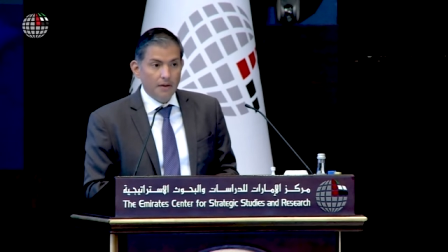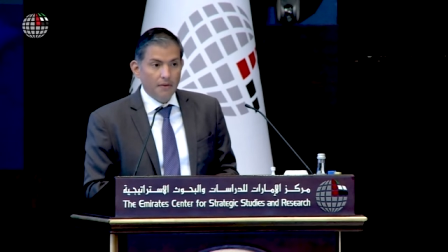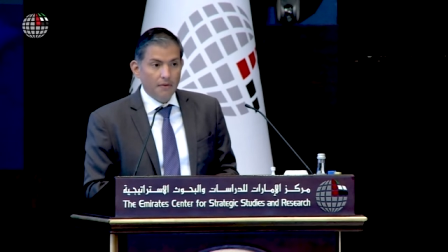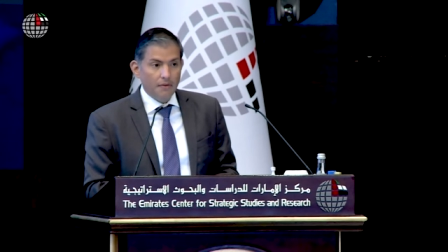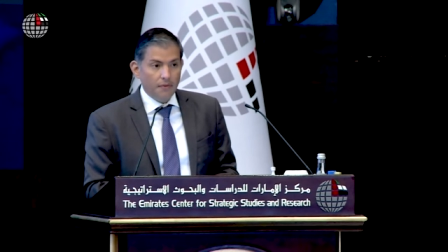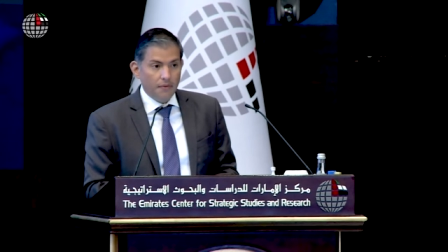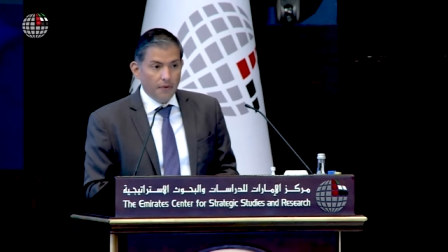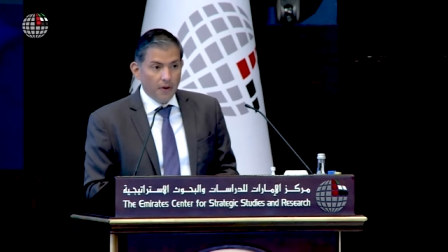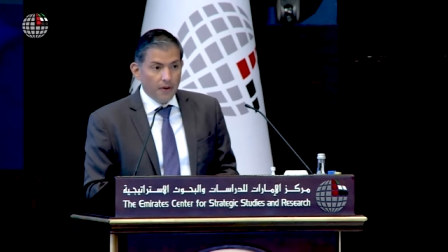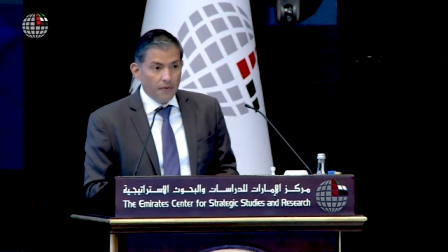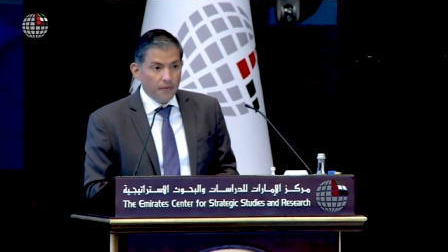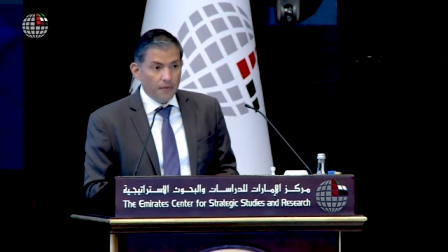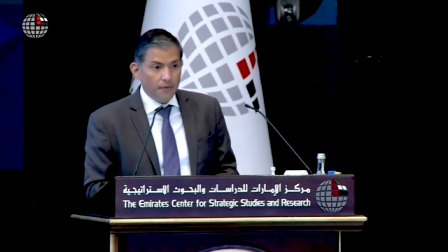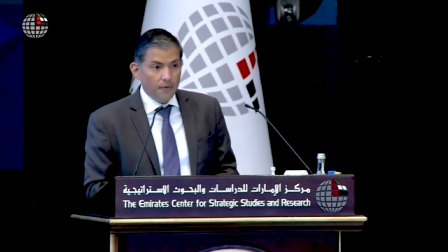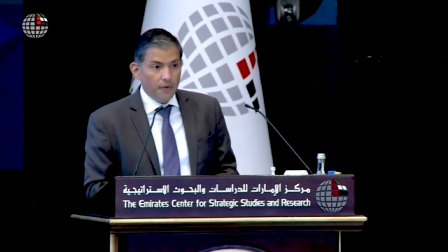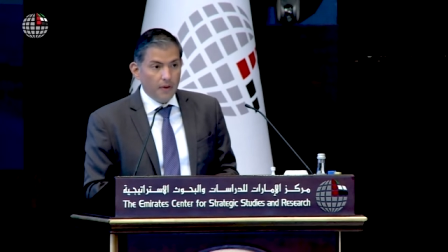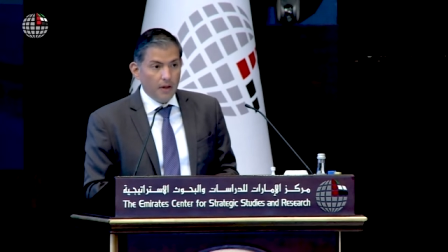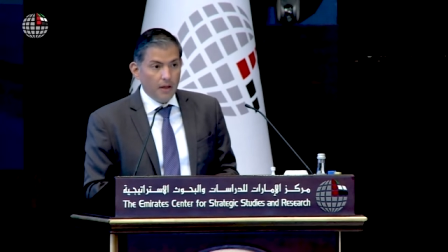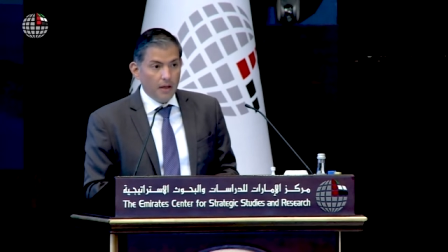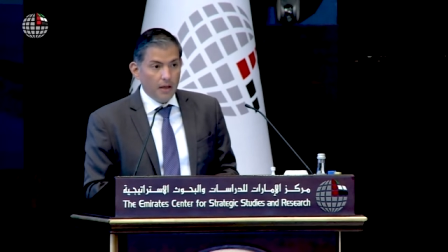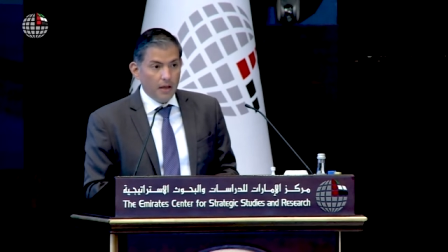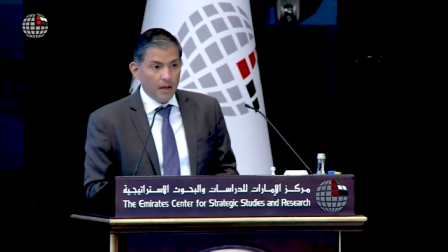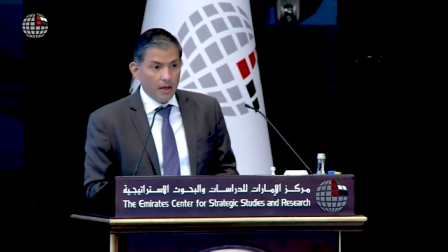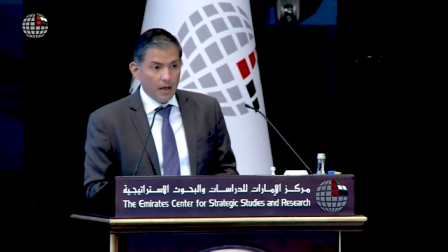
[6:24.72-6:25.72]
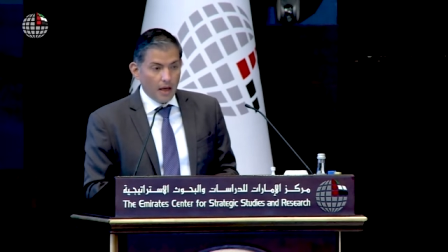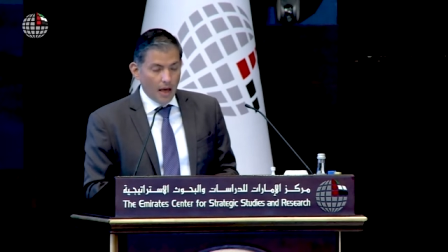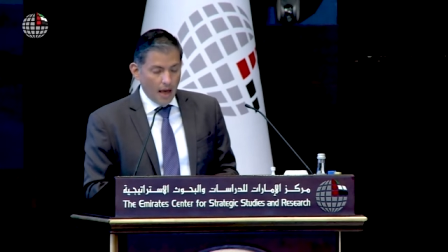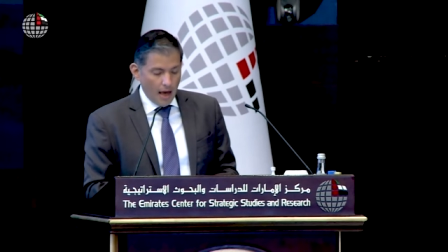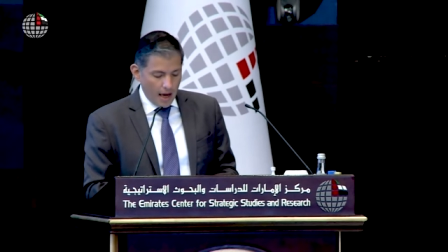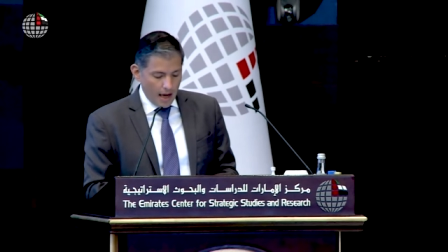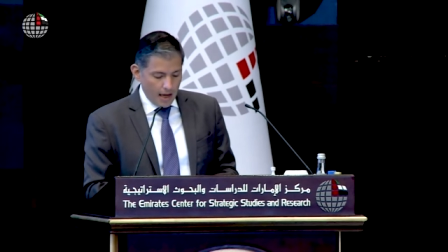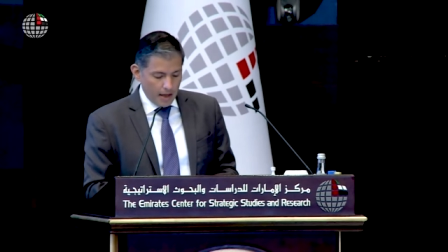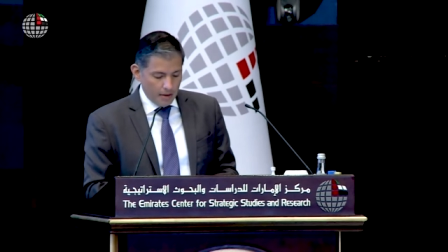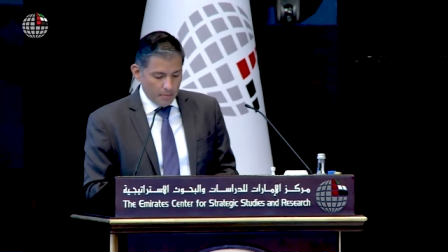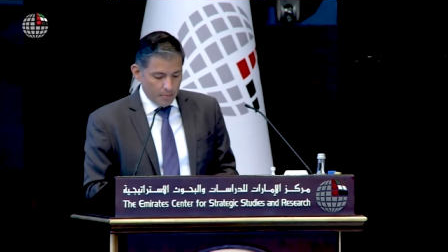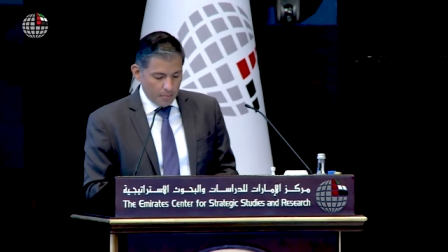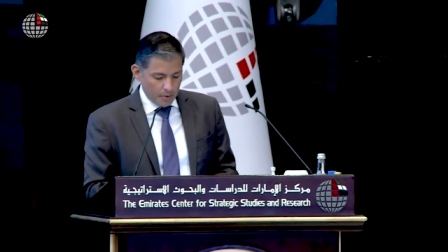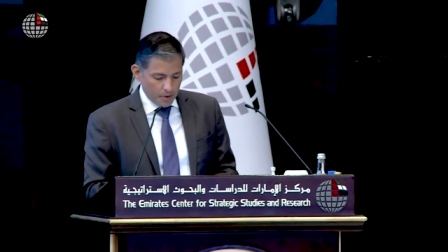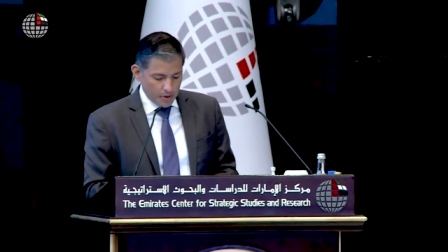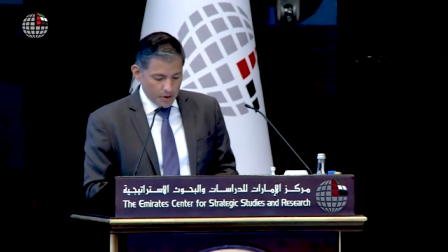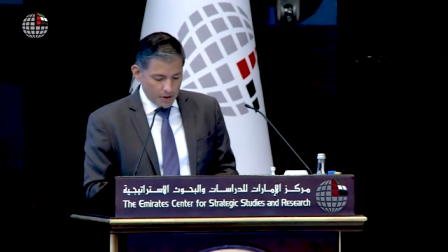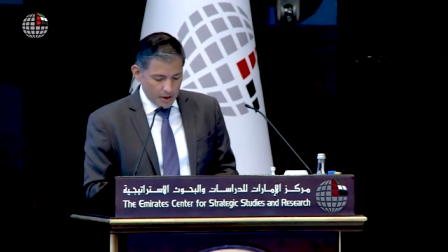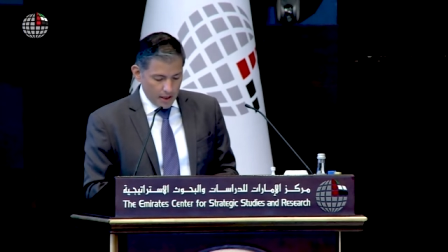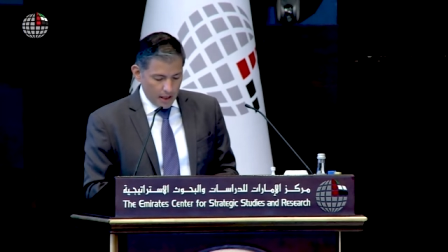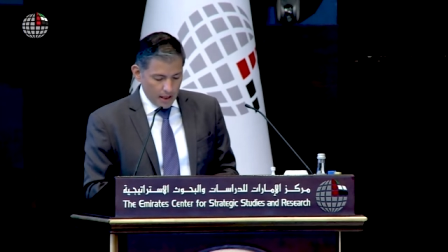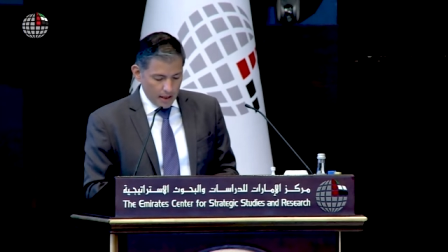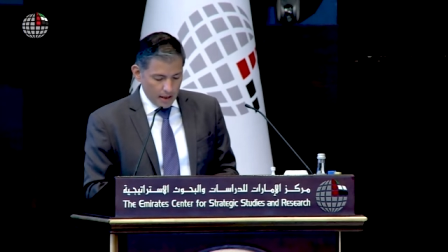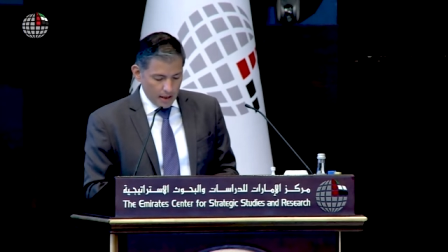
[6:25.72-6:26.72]

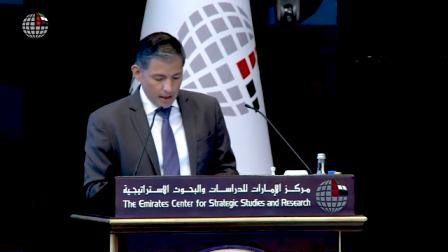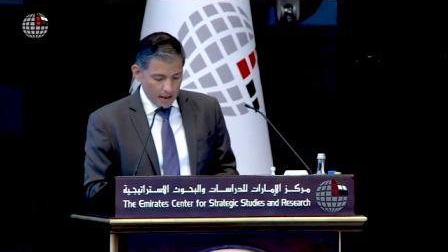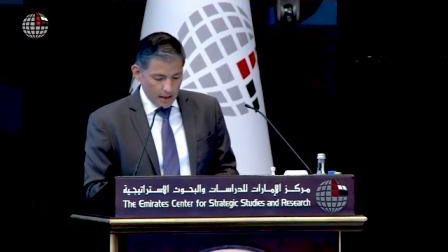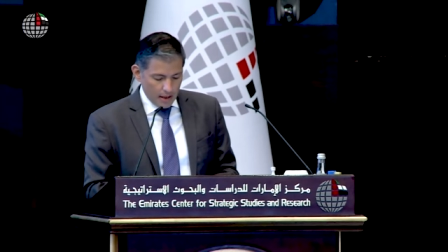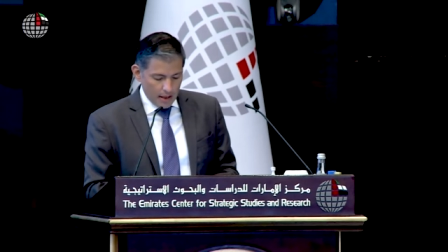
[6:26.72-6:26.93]
58%,